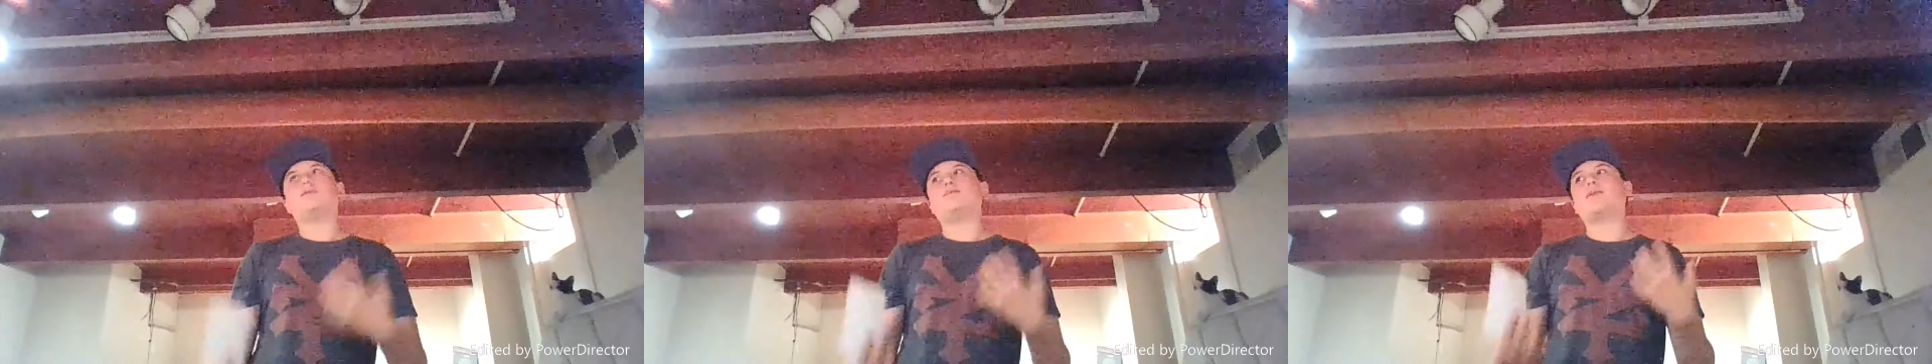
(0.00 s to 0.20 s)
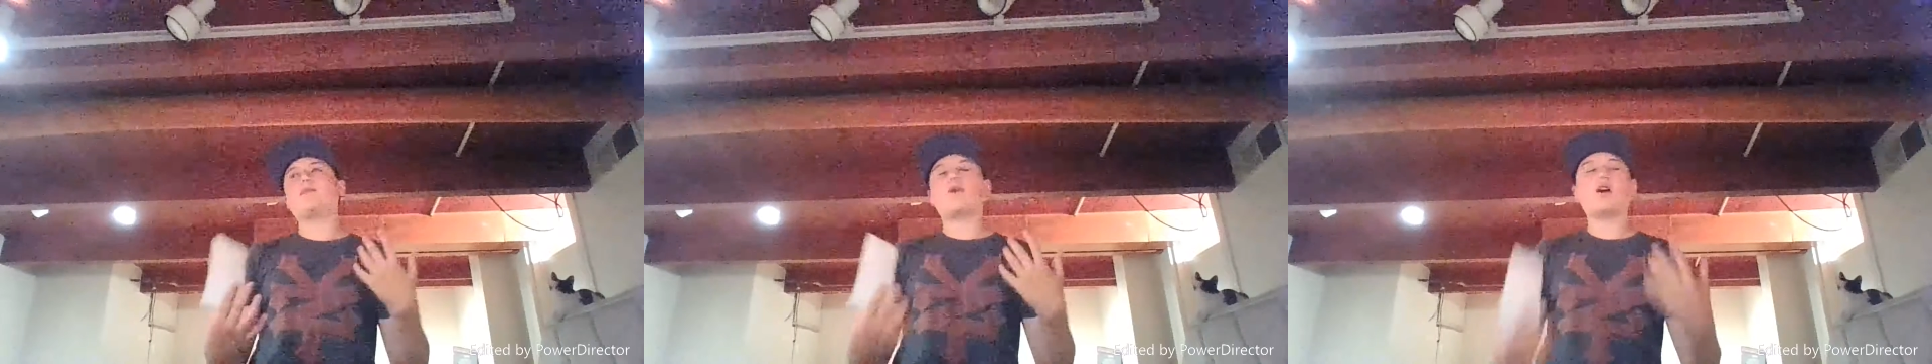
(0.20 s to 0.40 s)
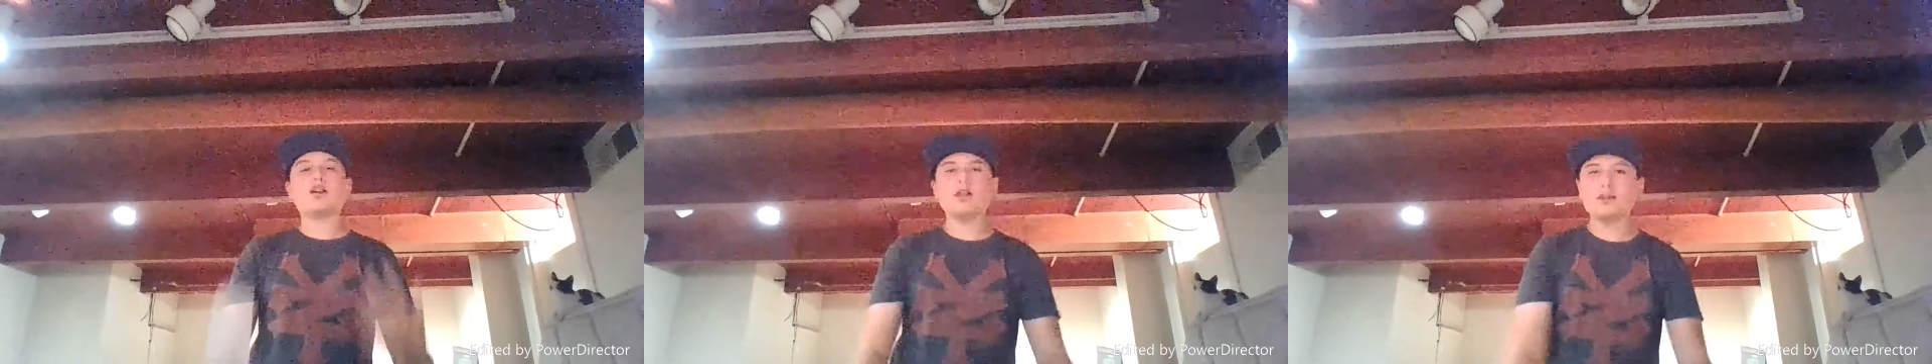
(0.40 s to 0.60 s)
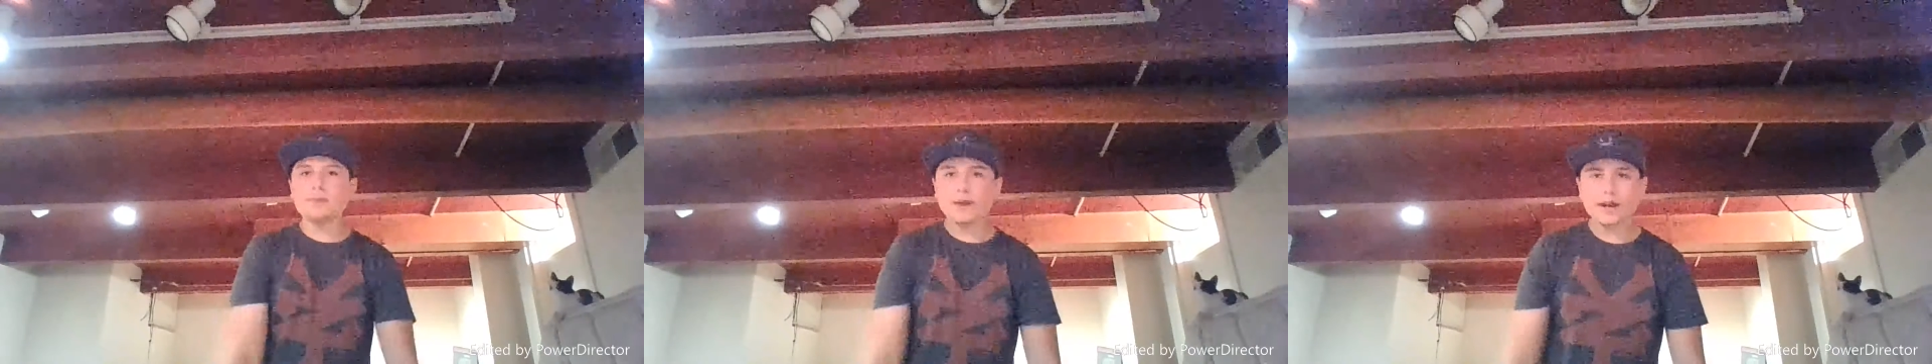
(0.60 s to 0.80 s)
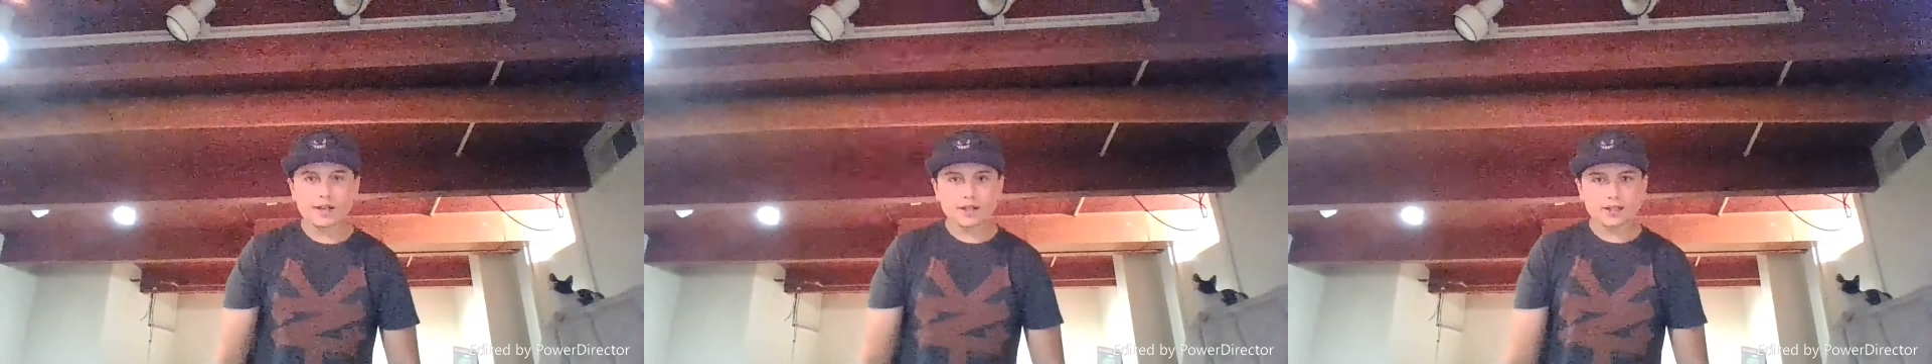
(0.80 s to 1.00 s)
bombarded
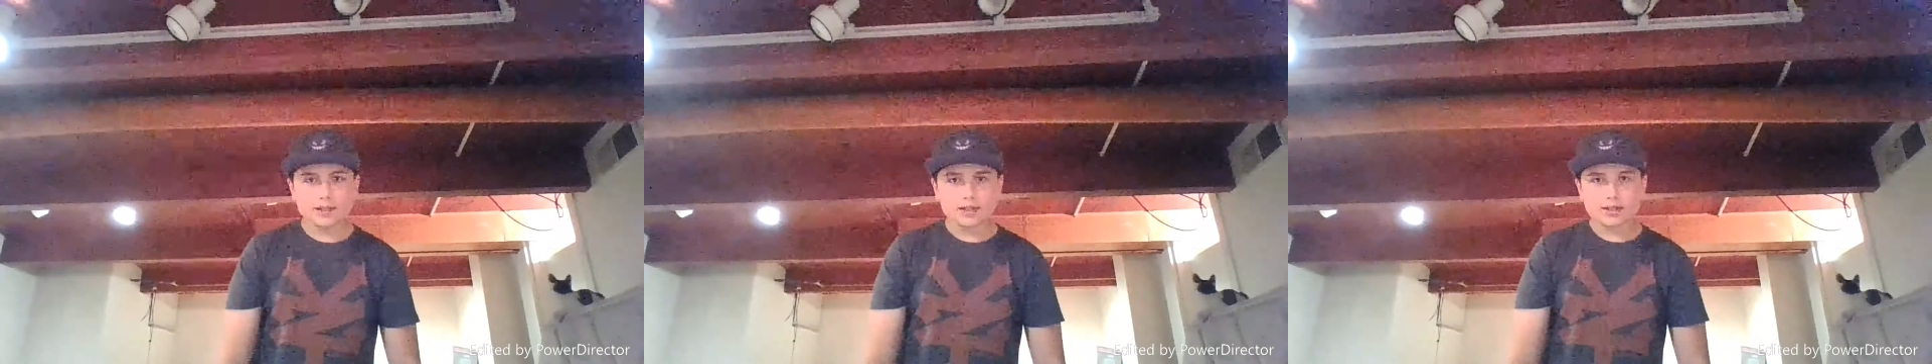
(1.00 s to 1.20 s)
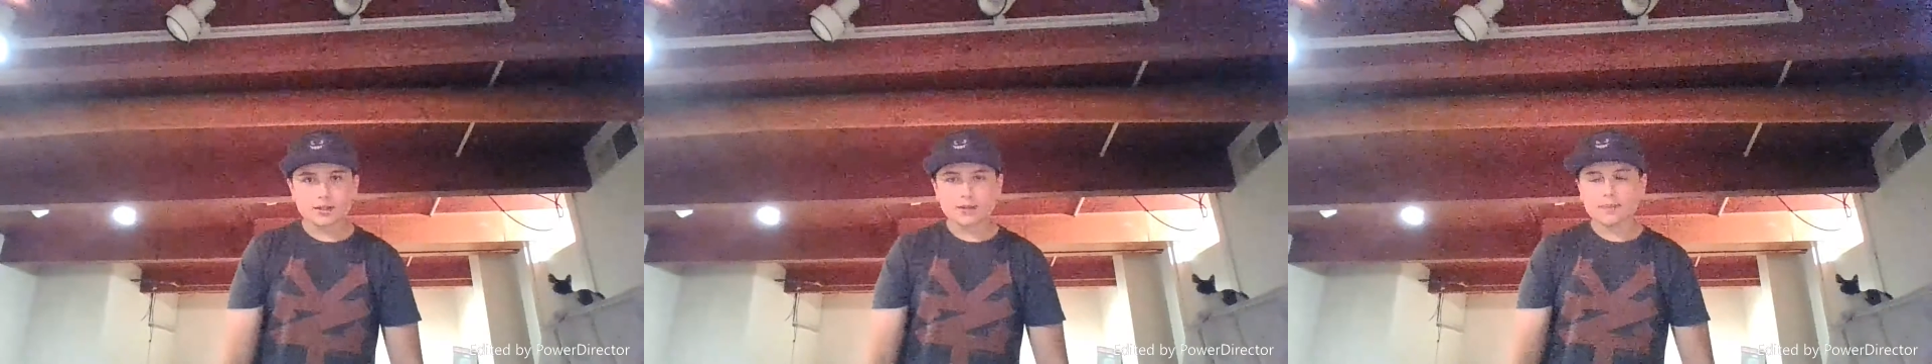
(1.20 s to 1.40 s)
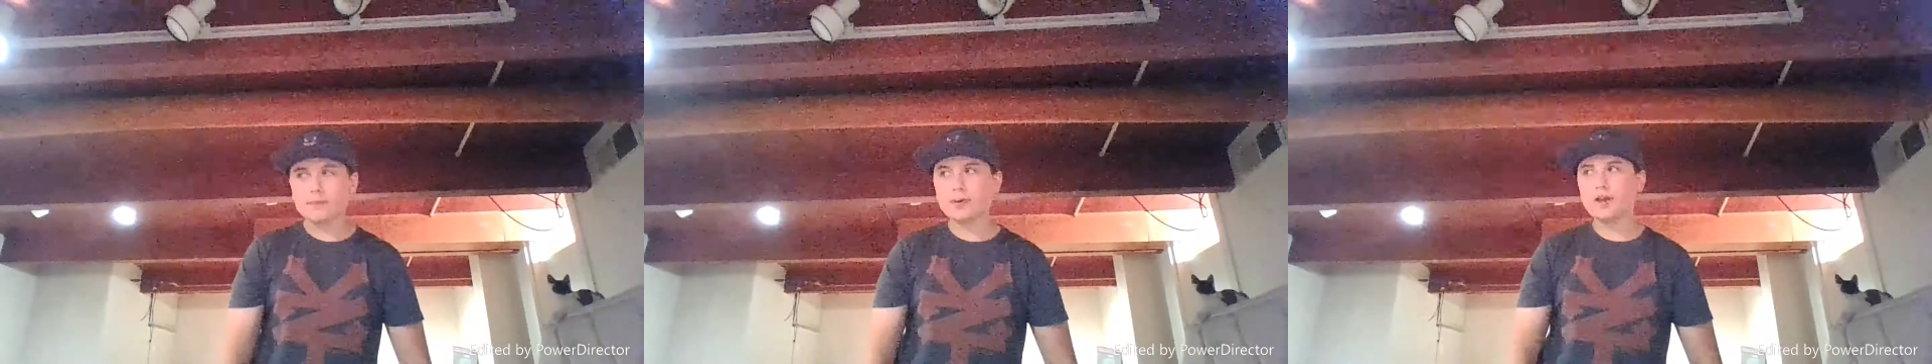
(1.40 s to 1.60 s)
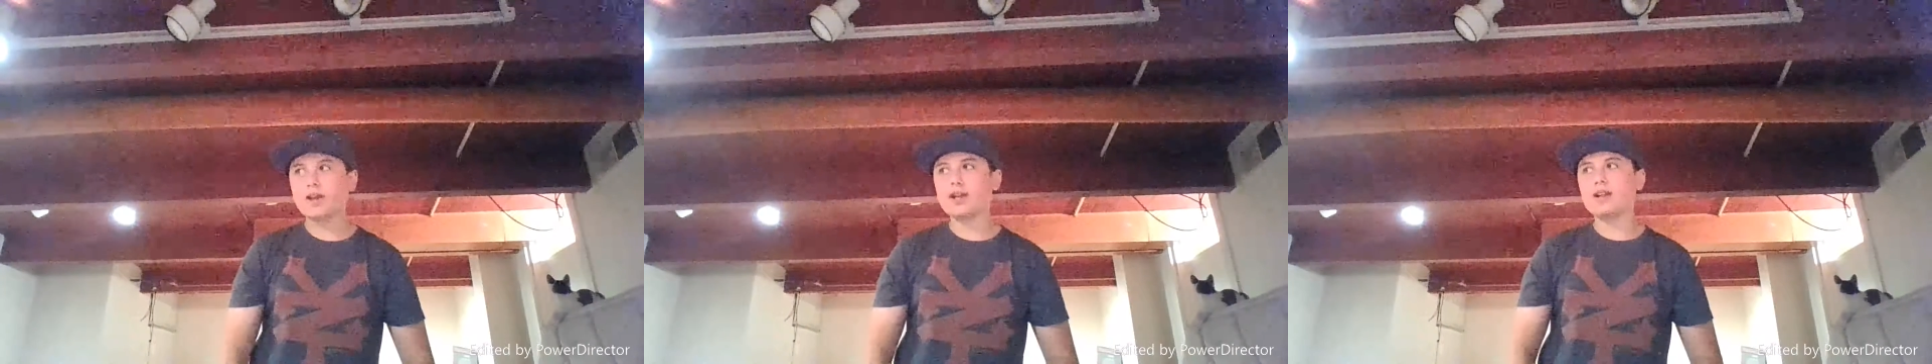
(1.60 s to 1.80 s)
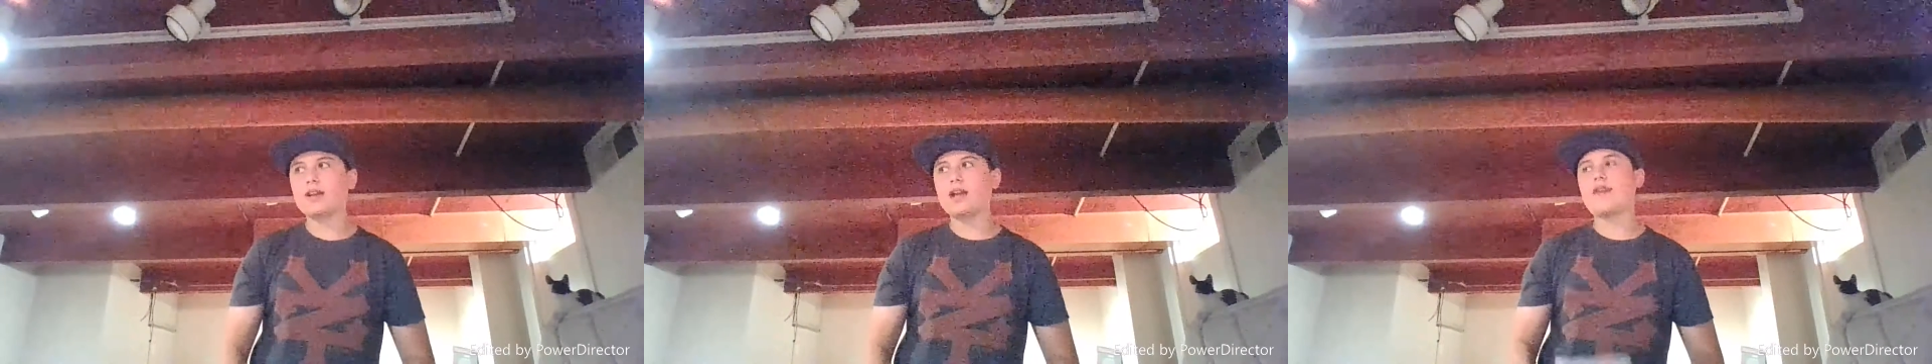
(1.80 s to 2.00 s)
by it, but